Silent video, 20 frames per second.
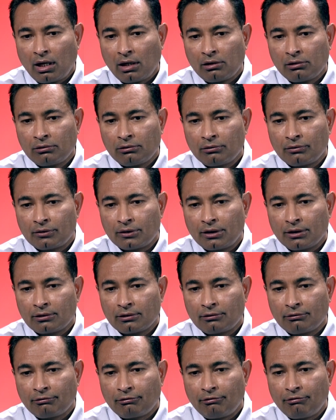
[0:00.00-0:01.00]
how
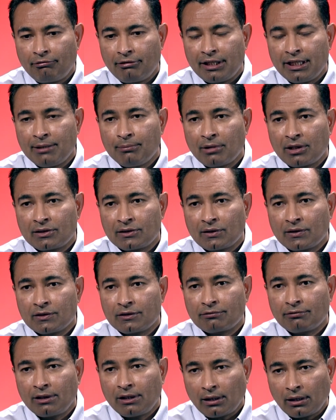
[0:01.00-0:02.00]
the weed
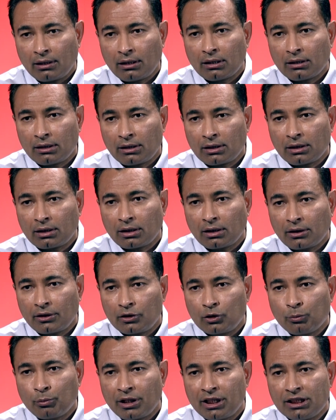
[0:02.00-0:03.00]
emergence will occur, uh,
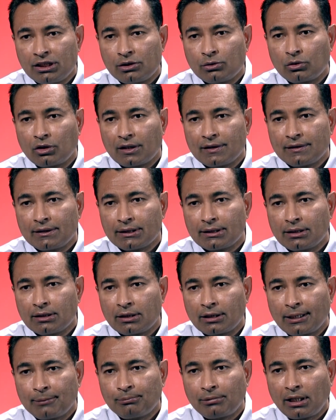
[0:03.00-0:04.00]
you may need to
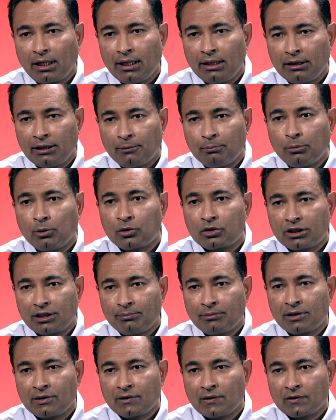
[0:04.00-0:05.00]
consider applying a
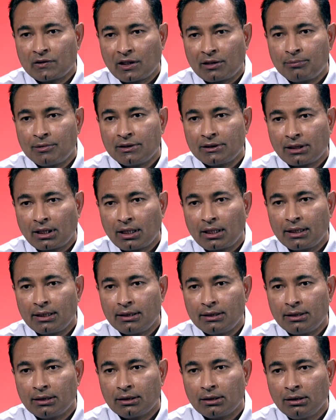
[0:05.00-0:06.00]
post-emergence
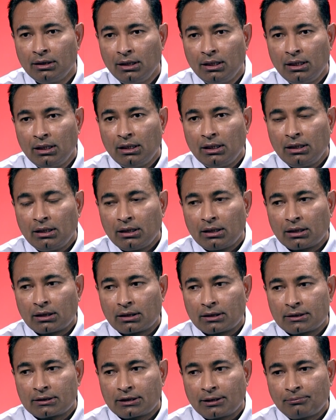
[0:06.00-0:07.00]
herbicide uh,
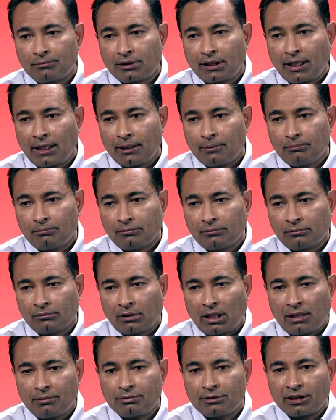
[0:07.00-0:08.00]
uh, sometime
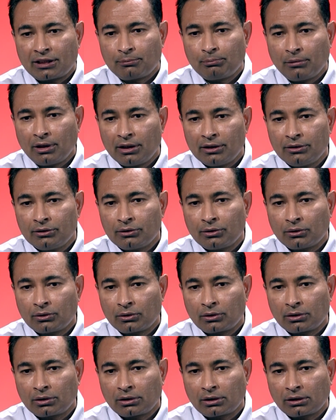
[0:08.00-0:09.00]
after a month
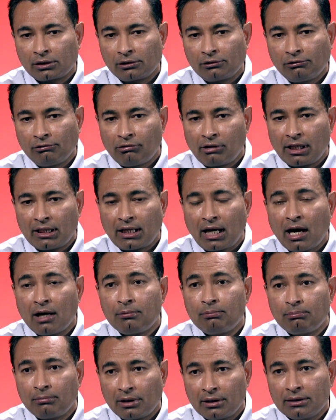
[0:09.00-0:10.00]
or uh, one and a
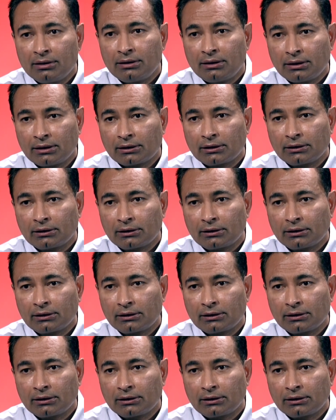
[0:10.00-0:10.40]
half month.